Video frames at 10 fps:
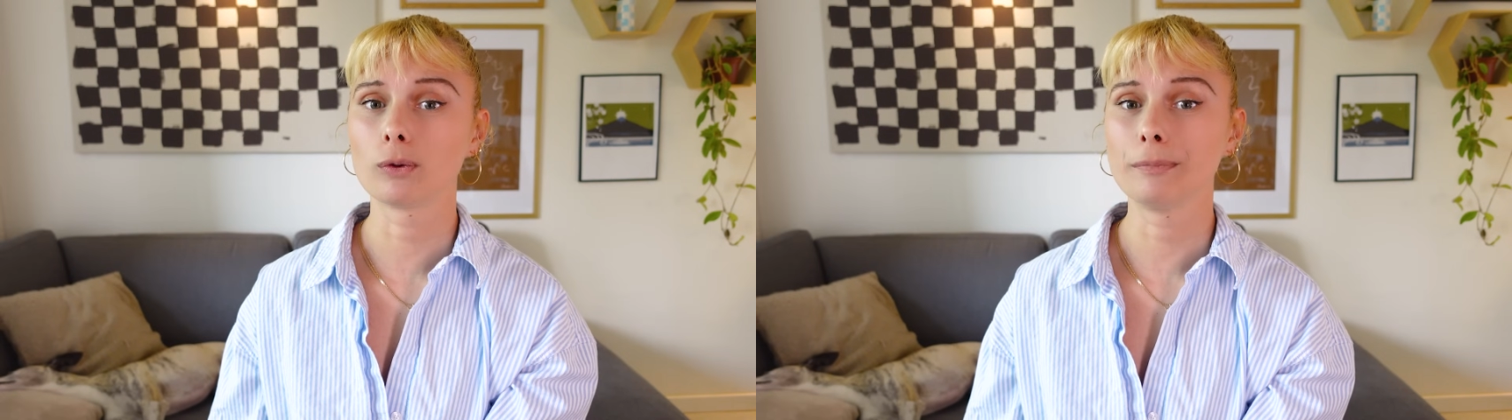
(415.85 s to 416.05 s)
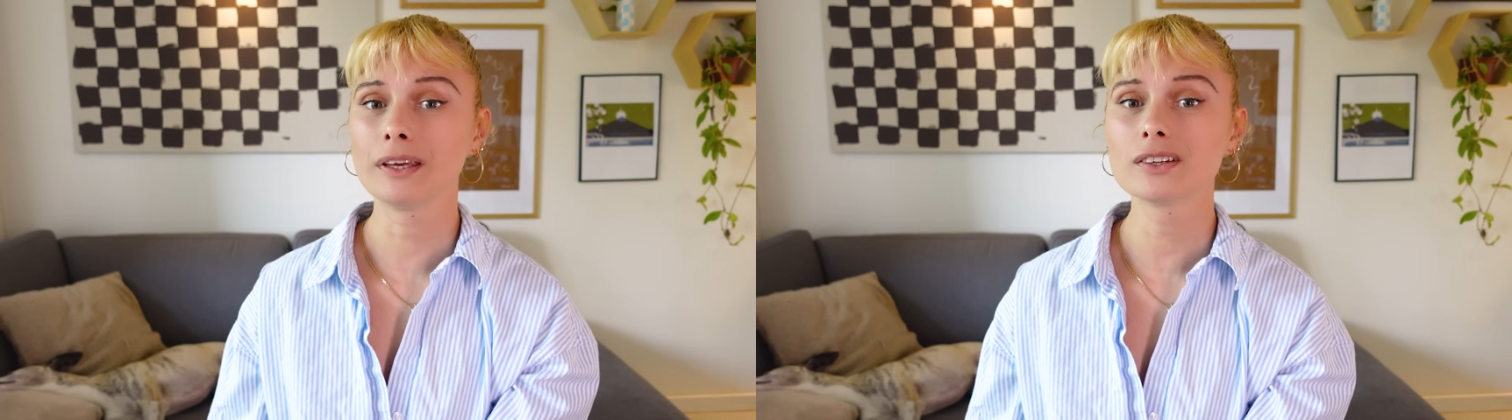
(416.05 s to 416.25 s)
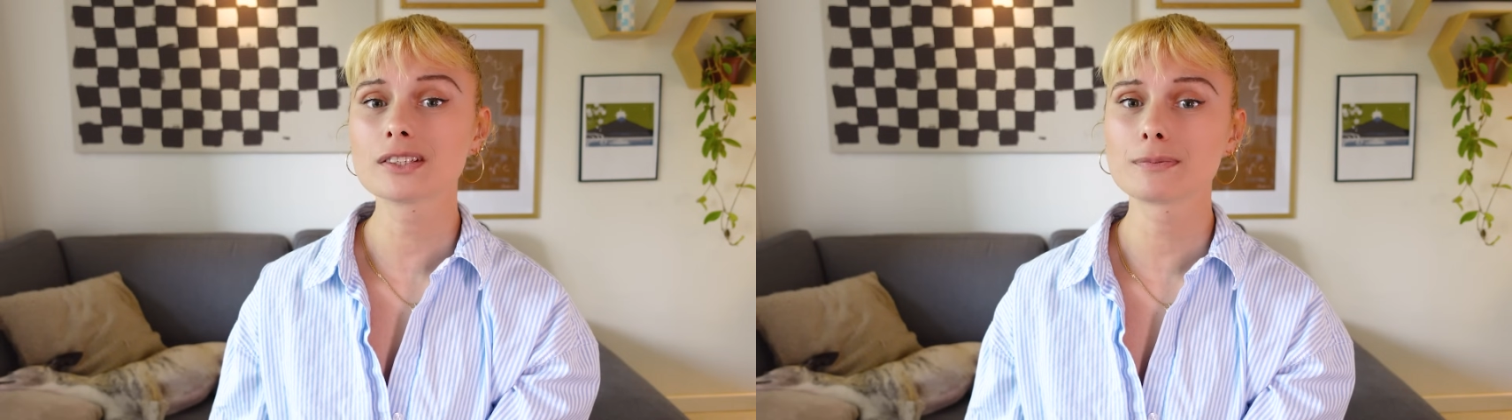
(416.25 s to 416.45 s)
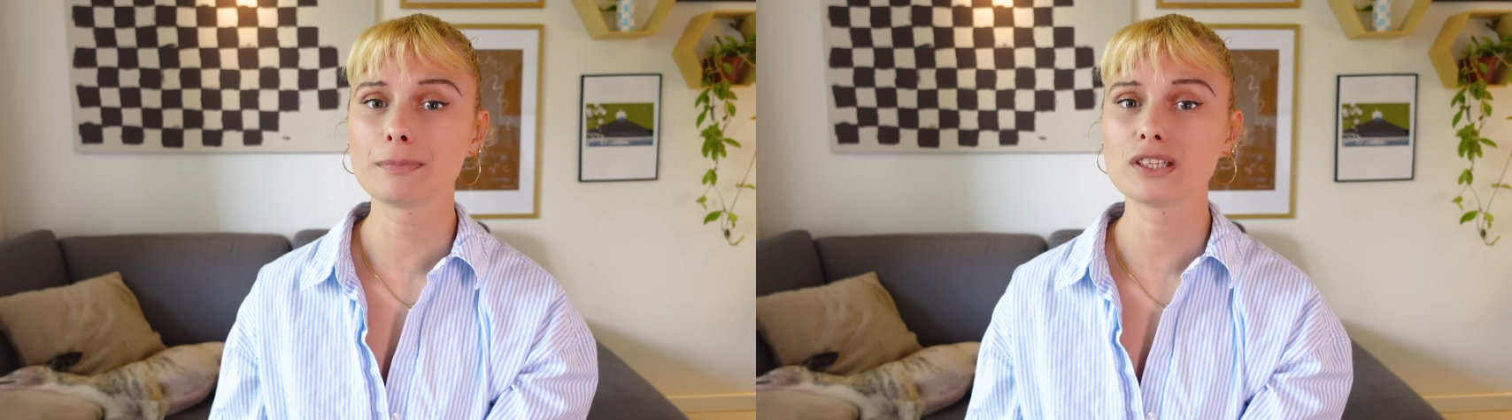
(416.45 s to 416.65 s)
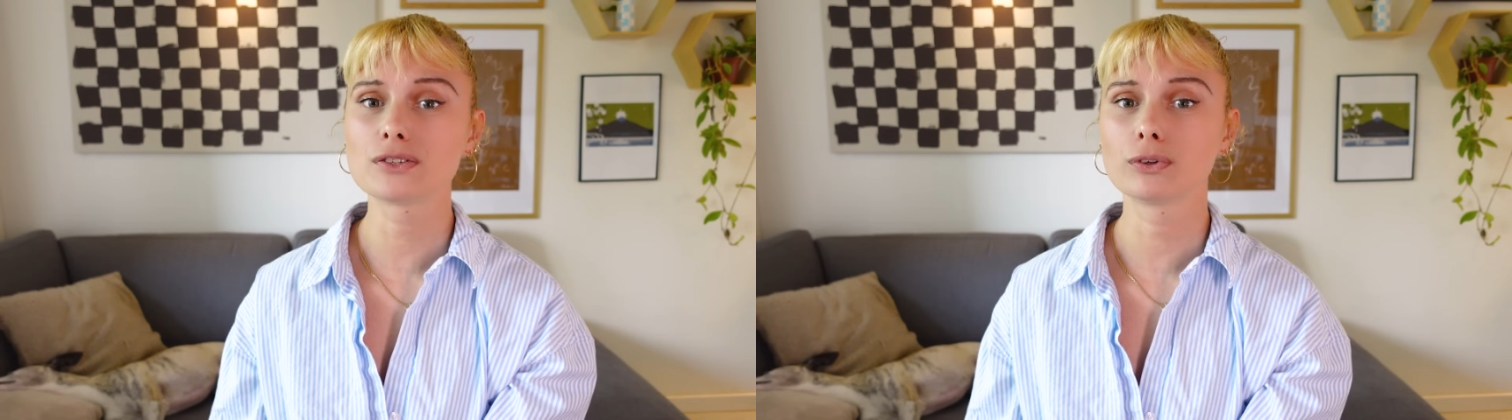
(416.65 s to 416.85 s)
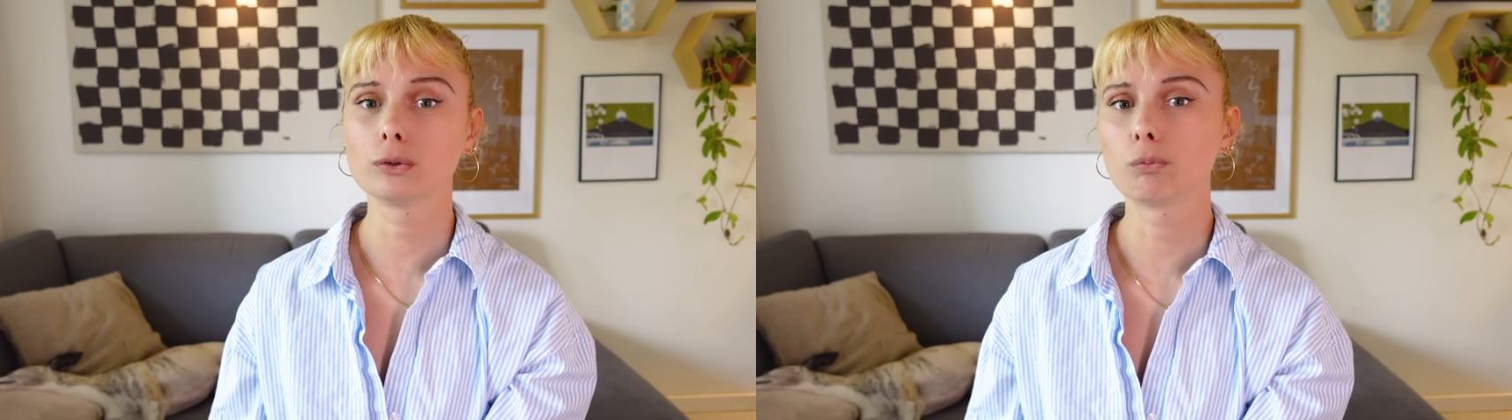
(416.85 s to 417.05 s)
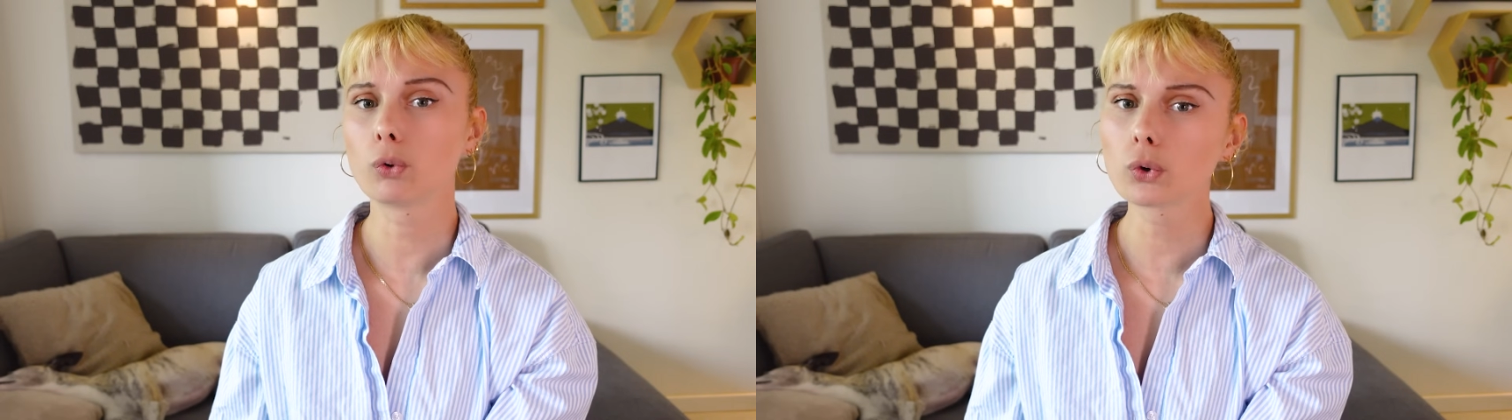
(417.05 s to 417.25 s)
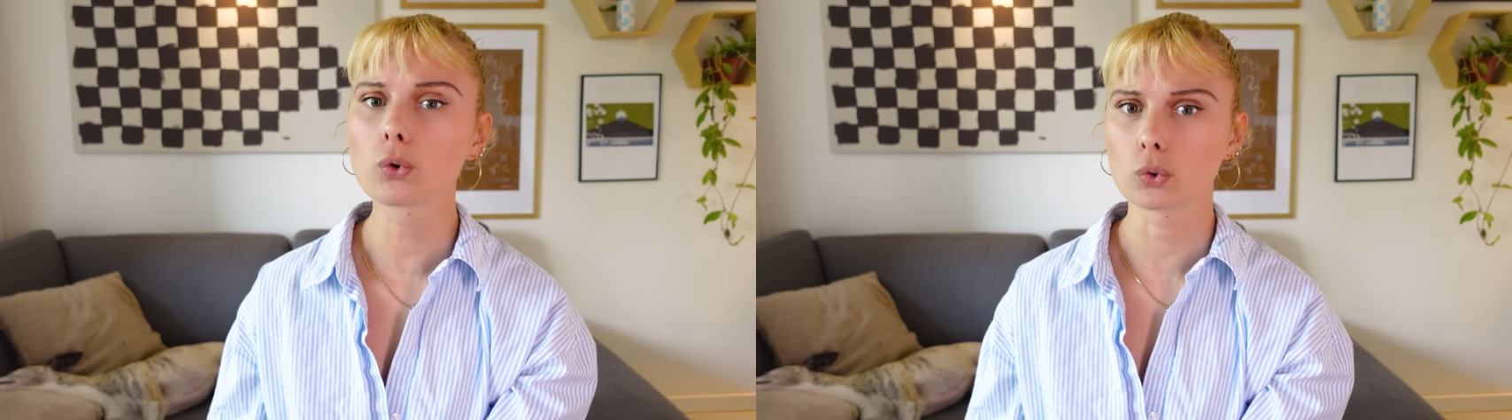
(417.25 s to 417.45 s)
make the space feel
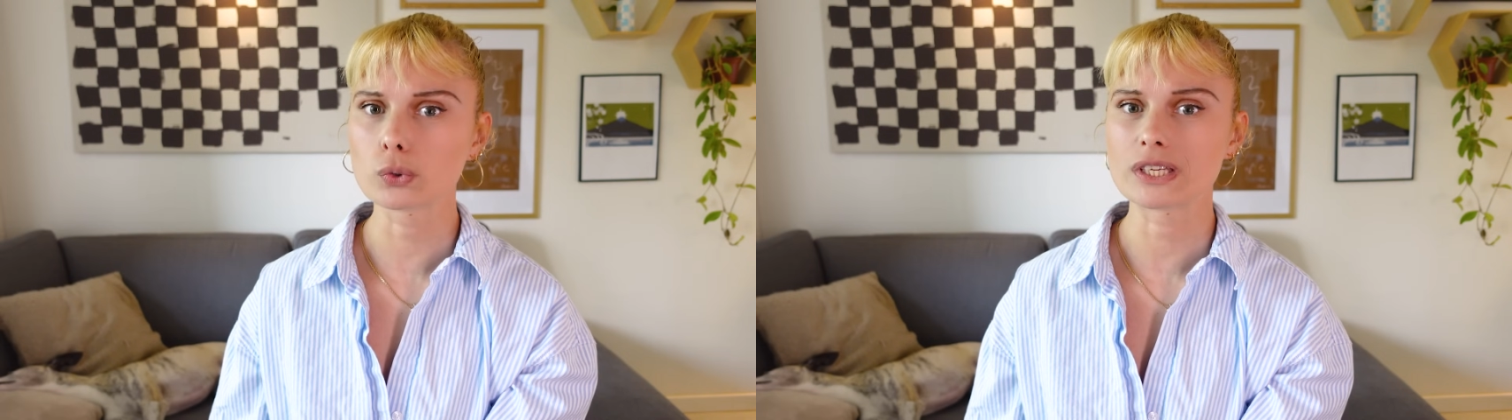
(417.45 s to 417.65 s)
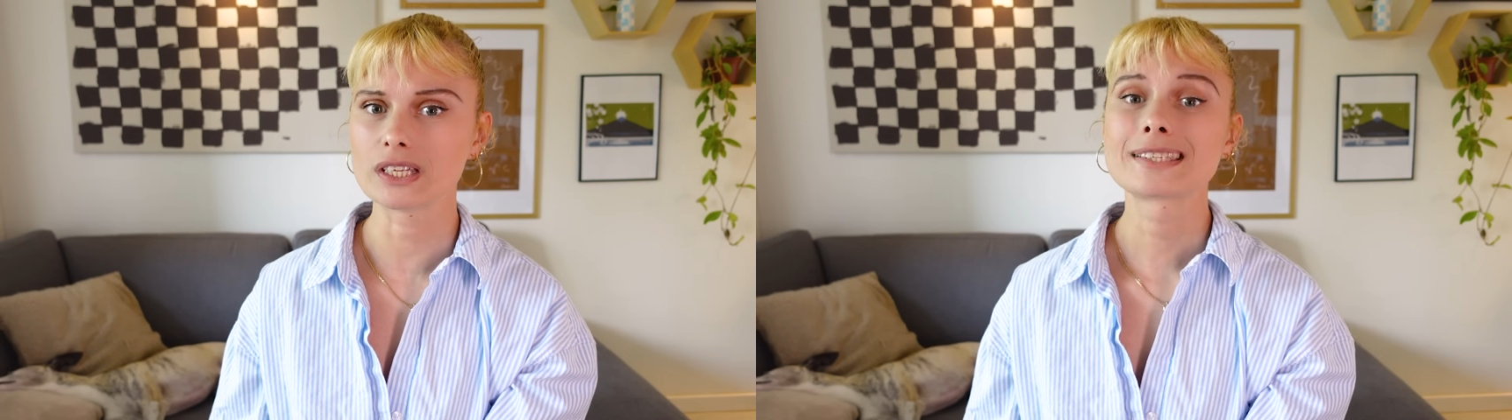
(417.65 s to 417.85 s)
more cozy,